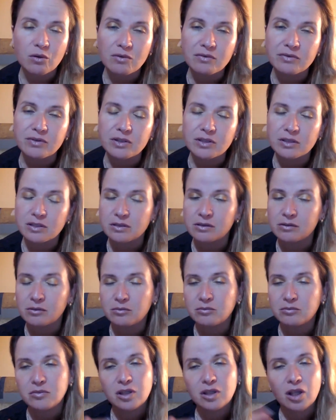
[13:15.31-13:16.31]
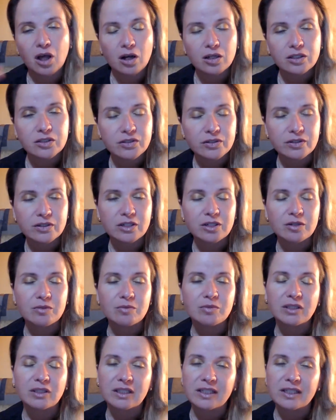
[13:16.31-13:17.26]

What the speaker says: over long term,